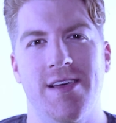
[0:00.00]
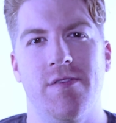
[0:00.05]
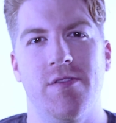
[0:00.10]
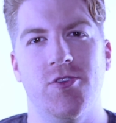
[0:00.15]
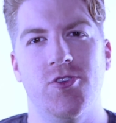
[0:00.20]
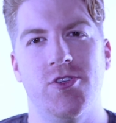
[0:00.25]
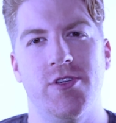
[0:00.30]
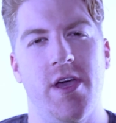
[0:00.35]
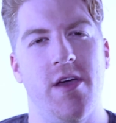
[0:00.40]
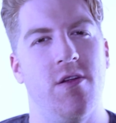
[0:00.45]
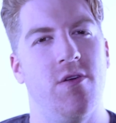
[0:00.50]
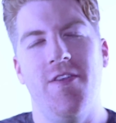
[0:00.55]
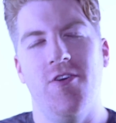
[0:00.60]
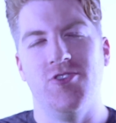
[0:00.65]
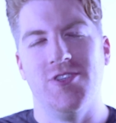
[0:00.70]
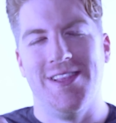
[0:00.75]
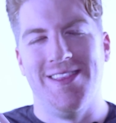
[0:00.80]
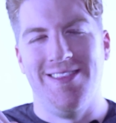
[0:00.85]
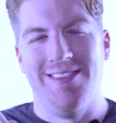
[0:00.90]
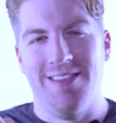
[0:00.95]
on this channel. There's
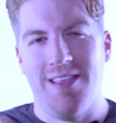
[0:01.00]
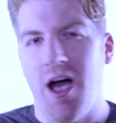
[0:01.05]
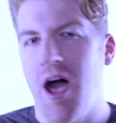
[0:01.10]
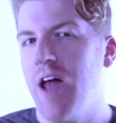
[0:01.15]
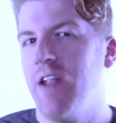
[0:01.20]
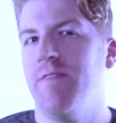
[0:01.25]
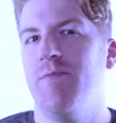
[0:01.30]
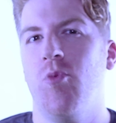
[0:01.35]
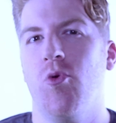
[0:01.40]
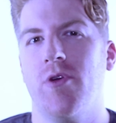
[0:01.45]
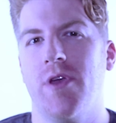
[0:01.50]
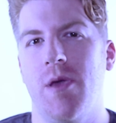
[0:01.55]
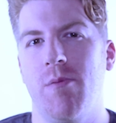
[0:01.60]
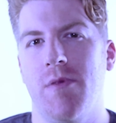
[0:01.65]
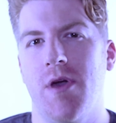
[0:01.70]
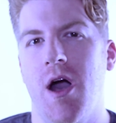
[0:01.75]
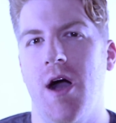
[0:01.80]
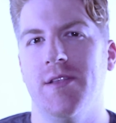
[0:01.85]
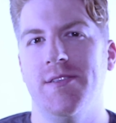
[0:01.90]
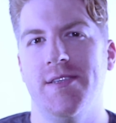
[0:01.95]
a lot of board game
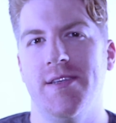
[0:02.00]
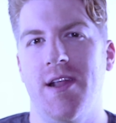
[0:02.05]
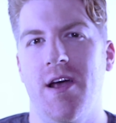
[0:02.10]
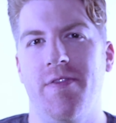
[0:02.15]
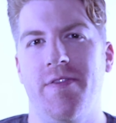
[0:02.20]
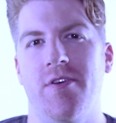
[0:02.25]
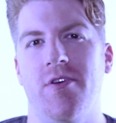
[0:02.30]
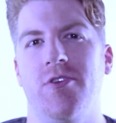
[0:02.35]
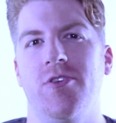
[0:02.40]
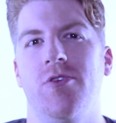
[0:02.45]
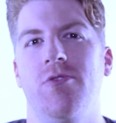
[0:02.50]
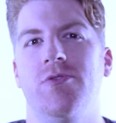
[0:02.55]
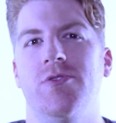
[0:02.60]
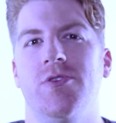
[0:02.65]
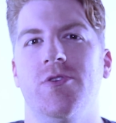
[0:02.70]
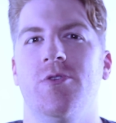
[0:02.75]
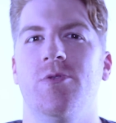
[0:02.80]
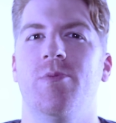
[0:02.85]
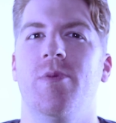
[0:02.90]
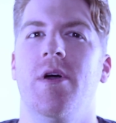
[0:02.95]
content out there on
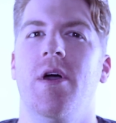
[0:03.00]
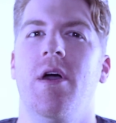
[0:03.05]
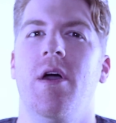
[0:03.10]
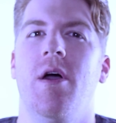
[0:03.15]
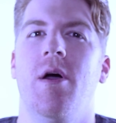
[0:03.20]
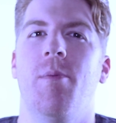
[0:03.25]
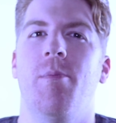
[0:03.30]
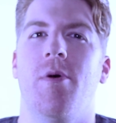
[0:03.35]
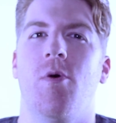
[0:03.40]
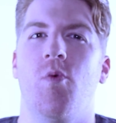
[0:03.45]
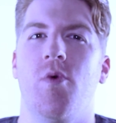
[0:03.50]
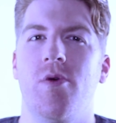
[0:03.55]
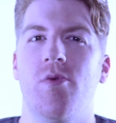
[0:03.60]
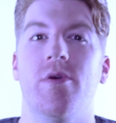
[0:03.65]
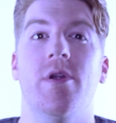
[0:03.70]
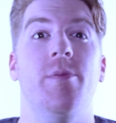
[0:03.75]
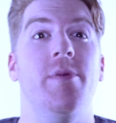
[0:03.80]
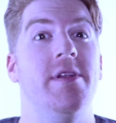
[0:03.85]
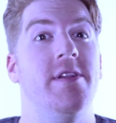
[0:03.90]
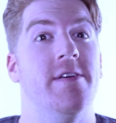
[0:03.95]
YouTube, but we
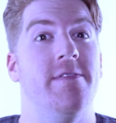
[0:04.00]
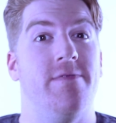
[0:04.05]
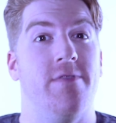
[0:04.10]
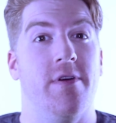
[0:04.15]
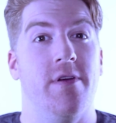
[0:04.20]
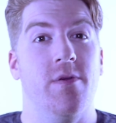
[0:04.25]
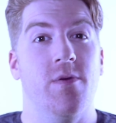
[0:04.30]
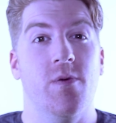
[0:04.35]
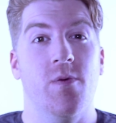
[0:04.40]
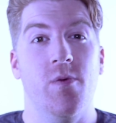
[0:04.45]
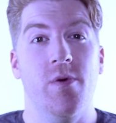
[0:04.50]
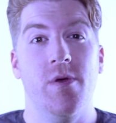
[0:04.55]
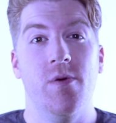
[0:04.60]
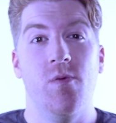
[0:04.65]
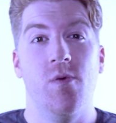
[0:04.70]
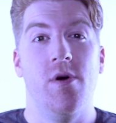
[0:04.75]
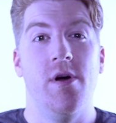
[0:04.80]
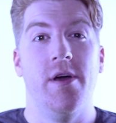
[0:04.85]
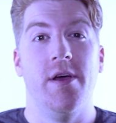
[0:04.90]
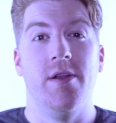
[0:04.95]
want to be different. We
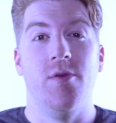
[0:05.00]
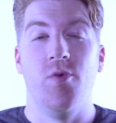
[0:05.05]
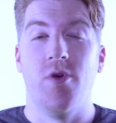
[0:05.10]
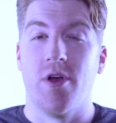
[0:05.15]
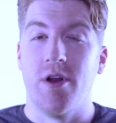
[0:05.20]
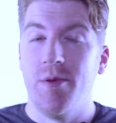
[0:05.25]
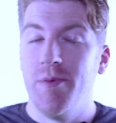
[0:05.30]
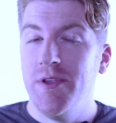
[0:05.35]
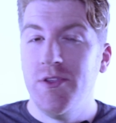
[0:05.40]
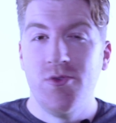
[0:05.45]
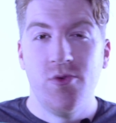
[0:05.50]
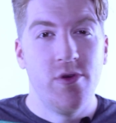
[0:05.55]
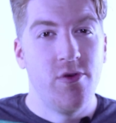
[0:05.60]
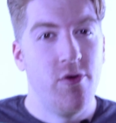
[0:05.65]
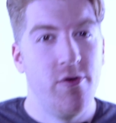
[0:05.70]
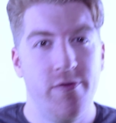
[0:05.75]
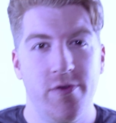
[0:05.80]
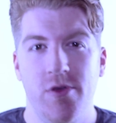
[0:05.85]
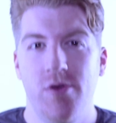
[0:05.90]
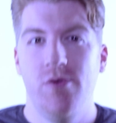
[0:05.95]
want, we're going to be doing
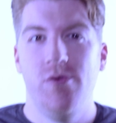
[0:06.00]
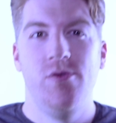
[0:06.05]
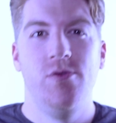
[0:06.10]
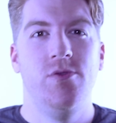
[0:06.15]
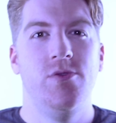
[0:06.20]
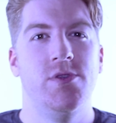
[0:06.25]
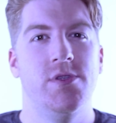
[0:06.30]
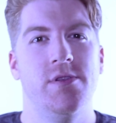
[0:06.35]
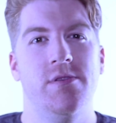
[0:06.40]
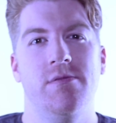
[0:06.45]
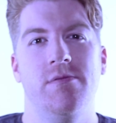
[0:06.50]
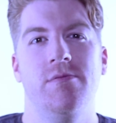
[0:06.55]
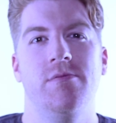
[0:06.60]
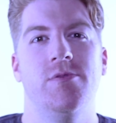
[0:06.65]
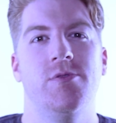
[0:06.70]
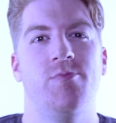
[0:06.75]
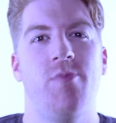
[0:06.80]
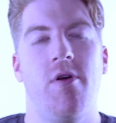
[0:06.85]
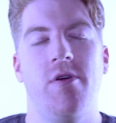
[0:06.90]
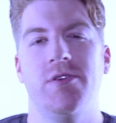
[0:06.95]
reviews
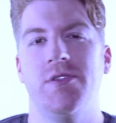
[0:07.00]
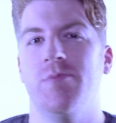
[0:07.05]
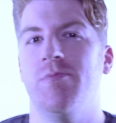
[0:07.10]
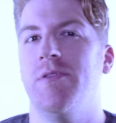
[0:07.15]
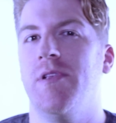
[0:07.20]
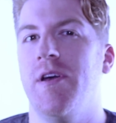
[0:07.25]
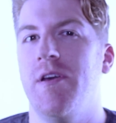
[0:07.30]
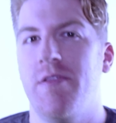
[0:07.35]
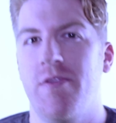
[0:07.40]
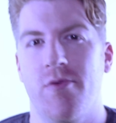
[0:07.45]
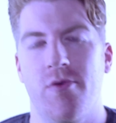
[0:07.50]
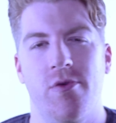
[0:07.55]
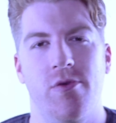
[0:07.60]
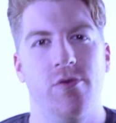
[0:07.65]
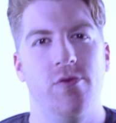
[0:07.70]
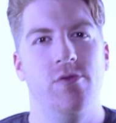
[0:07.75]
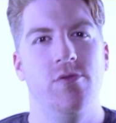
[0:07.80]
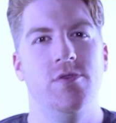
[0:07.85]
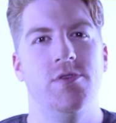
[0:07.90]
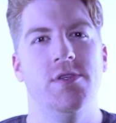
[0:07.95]
and probably some
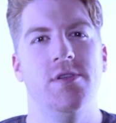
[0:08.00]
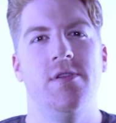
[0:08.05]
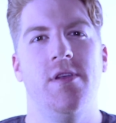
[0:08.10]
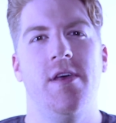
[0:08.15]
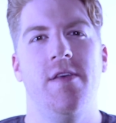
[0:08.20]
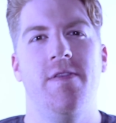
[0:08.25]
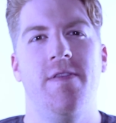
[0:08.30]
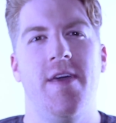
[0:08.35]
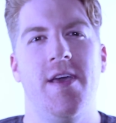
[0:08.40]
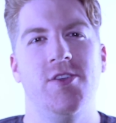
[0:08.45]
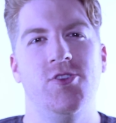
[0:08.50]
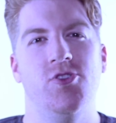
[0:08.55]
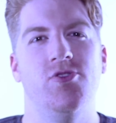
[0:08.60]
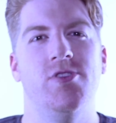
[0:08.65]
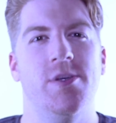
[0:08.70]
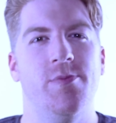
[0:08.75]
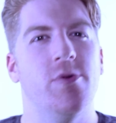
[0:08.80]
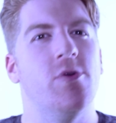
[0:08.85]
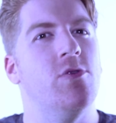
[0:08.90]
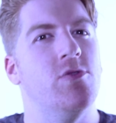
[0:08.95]
playthroughs and, and things, your
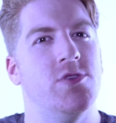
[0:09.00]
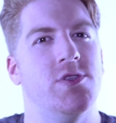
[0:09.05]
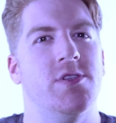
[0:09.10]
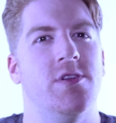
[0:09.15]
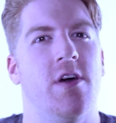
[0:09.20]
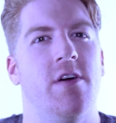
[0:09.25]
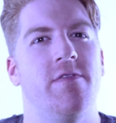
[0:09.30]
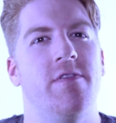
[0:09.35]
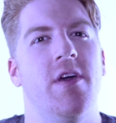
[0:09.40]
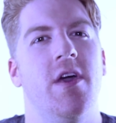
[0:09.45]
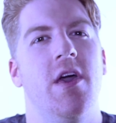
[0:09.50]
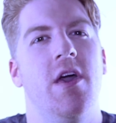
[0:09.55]
typical stuff,